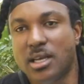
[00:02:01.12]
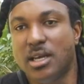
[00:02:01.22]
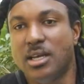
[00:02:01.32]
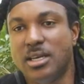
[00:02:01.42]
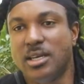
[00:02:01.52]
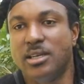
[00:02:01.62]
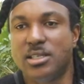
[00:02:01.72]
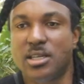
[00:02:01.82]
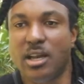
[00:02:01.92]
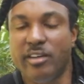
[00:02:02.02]
a
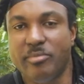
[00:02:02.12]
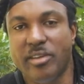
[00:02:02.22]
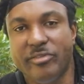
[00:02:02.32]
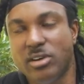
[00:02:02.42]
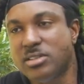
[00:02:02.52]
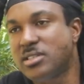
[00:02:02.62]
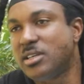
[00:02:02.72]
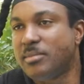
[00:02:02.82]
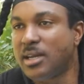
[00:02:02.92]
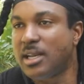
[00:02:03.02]
initial of my first
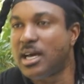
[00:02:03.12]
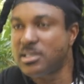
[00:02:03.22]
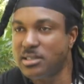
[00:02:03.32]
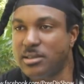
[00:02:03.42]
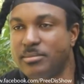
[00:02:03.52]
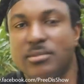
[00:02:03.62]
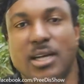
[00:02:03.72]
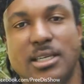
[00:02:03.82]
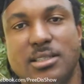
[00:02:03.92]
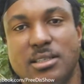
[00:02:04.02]
name and last name,
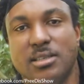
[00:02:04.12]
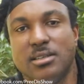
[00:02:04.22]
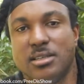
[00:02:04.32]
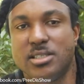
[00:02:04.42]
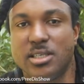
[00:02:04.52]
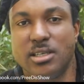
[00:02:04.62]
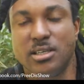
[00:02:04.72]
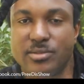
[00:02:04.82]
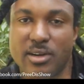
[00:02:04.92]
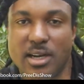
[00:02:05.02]
right? The G
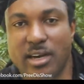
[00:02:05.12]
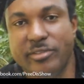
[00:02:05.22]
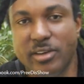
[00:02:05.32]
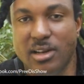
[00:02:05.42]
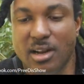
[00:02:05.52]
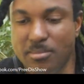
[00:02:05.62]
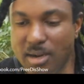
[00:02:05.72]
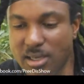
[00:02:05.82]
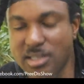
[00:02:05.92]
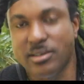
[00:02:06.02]
is for Garfield and the
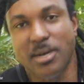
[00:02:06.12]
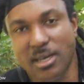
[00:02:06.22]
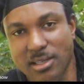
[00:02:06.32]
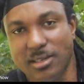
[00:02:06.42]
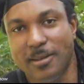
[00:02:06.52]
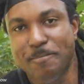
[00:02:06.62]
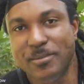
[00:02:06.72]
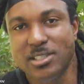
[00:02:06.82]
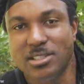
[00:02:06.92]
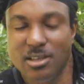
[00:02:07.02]
Mac is for McLean.
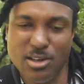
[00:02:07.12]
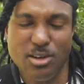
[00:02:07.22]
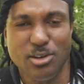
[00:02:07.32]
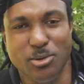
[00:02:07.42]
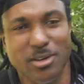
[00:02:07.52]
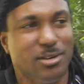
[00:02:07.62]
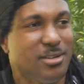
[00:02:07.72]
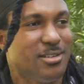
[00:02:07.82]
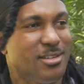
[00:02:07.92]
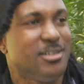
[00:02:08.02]
So you don't know, you
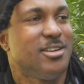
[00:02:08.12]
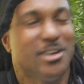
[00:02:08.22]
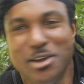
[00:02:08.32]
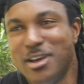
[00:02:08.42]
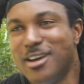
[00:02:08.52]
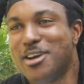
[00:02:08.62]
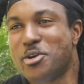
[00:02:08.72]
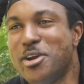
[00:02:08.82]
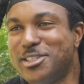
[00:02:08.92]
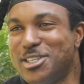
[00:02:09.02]
know,
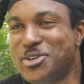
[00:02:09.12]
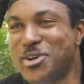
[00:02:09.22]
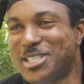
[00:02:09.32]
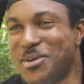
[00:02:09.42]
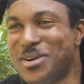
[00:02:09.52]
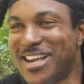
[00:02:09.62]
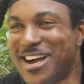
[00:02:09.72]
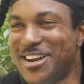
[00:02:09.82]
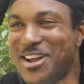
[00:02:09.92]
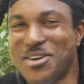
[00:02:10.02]
great is great and we
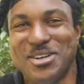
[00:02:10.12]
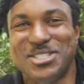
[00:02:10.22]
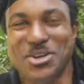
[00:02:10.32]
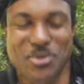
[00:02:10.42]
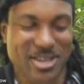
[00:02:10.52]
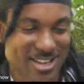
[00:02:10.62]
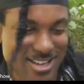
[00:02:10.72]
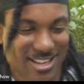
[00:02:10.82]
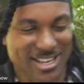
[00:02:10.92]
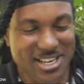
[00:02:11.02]
can't underrate. So we
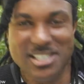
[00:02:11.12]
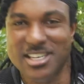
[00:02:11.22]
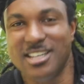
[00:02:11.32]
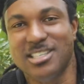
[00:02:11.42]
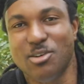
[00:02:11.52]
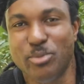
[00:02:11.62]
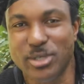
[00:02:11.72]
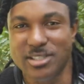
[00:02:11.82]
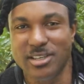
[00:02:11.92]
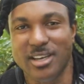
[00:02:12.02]
initials and we put
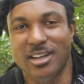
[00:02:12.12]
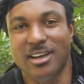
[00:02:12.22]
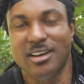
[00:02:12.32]
it together